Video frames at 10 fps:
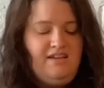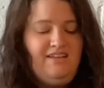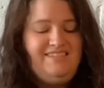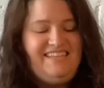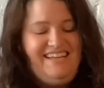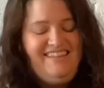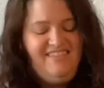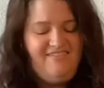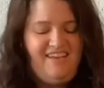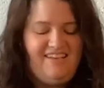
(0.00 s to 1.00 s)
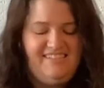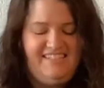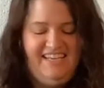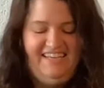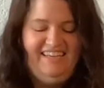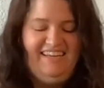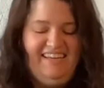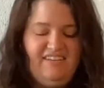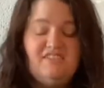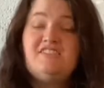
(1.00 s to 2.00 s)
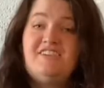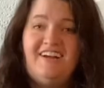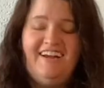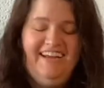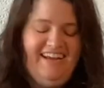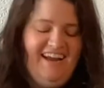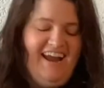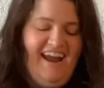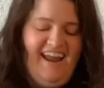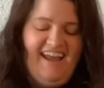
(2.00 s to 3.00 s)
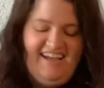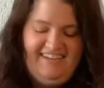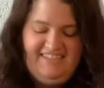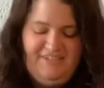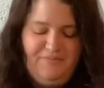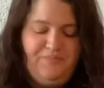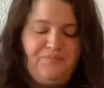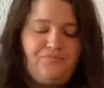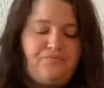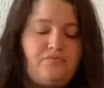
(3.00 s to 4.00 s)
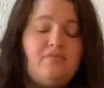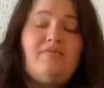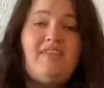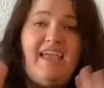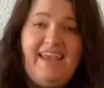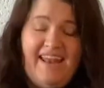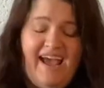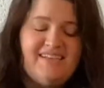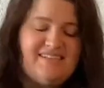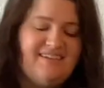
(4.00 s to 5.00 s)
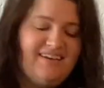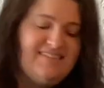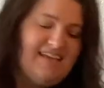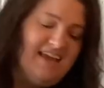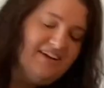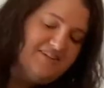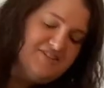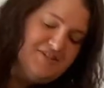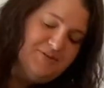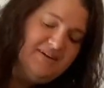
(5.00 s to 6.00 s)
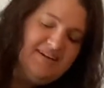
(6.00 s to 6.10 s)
it's in the vase, sorry, and it has a nice angle to it.